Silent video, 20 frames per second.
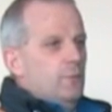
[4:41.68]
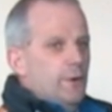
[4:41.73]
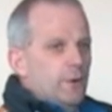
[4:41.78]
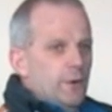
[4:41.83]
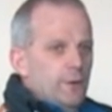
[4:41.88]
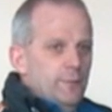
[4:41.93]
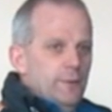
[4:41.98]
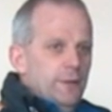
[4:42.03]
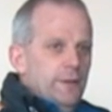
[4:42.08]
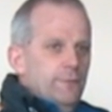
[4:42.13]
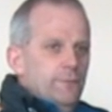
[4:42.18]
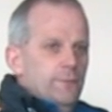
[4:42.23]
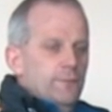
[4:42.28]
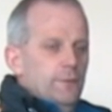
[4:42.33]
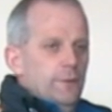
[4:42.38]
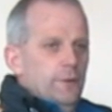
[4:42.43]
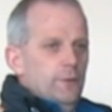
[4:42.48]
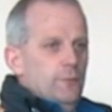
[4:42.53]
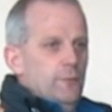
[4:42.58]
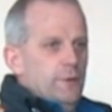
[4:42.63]
where I
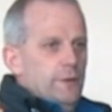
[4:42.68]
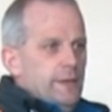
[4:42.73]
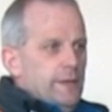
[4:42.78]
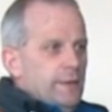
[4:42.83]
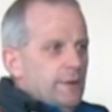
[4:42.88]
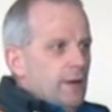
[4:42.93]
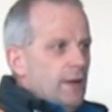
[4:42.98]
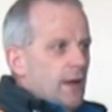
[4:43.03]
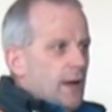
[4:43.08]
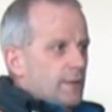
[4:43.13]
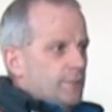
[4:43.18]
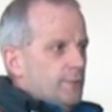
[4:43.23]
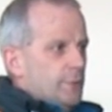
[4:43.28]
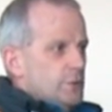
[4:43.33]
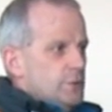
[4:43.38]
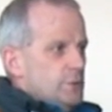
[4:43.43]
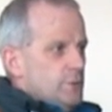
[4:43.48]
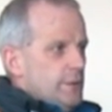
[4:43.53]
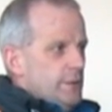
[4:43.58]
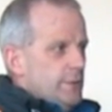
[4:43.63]
believe you eat a lot,
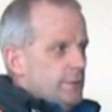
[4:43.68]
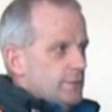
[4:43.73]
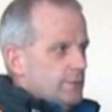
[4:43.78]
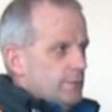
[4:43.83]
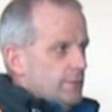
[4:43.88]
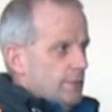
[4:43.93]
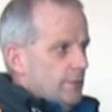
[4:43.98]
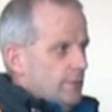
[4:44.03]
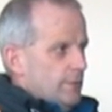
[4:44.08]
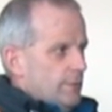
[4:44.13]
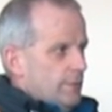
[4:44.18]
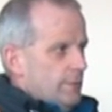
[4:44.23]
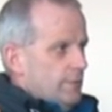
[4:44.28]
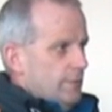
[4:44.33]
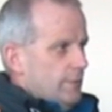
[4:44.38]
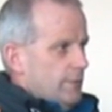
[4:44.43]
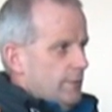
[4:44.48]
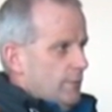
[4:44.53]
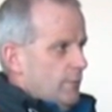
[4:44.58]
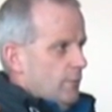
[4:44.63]
but you eat
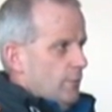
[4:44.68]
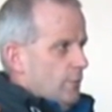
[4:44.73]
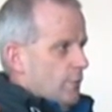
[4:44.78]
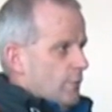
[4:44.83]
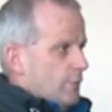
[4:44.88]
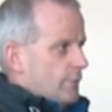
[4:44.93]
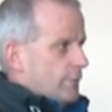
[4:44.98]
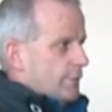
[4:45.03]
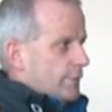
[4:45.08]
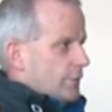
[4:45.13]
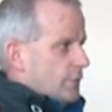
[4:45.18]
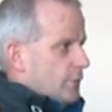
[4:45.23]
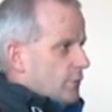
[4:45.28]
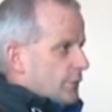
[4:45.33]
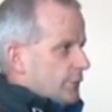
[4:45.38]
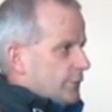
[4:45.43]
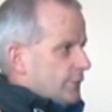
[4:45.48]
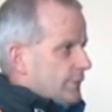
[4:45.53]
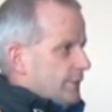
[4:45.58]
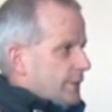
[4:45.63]
over the
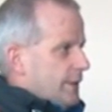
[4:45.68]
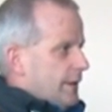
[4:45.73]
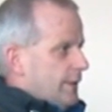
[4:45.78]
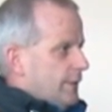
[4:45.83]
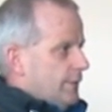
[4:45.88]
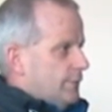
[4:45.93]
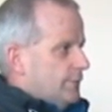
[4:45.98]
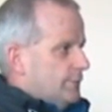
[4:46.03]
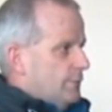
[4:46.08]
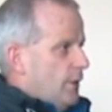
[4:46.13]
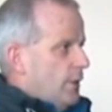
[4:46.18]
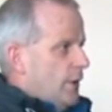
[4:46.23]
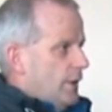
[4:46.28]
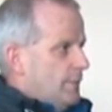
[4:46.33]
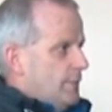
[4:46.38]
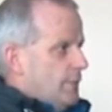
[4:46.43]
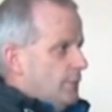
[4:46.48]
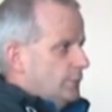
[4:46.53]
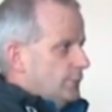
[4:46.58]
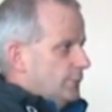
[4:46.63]
course of a day, small
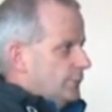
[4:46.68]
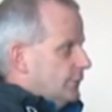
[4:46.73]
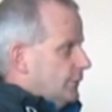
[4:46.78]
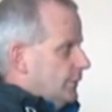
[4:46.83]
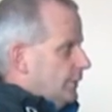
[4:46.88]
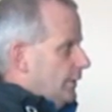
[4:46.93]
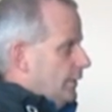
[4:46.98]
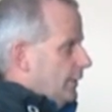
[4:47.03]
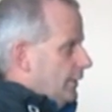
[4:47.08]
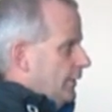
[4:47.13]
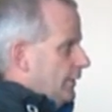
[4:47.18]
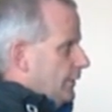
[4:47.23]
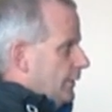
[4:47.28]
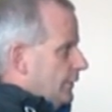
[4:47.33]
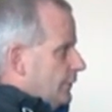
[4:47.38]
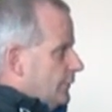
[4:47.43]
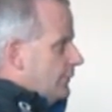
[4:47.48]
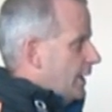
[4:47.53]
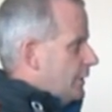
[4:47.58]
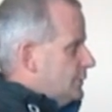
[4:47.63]
amounts,
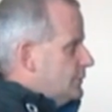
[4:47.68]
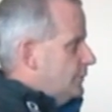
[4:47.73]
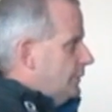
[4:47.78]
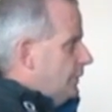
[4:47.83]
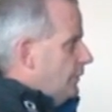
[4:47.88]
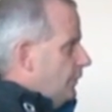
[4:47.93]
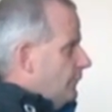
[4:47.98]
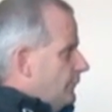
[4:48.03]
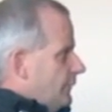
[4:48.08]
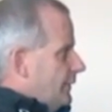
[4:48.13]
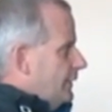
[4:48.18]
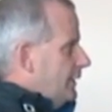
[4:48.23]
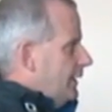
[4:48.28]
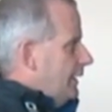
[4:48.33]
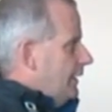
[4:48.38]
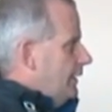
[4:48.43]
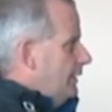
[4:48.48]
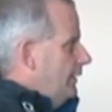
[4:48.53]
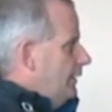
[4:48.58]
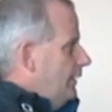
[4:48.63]
gradual over the
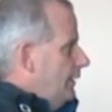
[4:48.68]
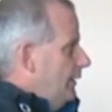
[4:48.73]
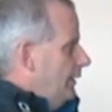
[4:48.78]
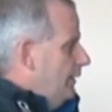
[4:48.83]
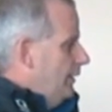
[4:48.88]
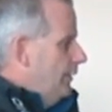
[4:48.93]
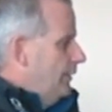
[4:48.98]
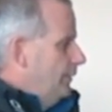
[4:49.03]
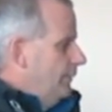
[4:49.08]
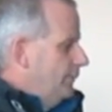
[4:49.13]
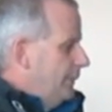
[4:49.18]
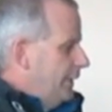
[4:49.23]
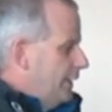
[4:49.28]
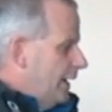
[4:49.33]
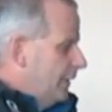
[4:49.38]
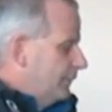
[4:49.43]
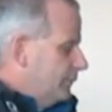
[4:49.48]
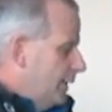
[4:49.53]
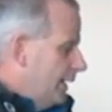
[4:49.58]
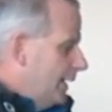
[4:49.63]
day.
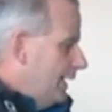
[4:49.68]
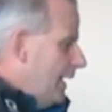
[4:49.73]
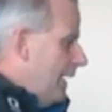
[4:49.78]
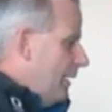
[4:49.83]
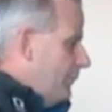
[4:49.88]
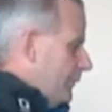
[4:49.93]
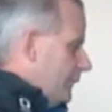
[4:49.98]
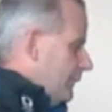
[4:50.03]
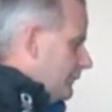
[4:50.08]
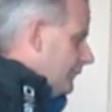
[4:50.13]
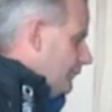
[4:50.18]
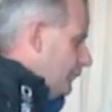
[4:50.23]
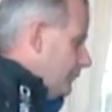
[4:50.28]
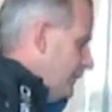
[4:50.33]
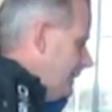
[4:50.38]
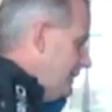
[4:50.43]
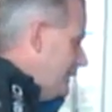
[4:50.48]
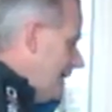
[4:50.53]
Because what will happen is if you eat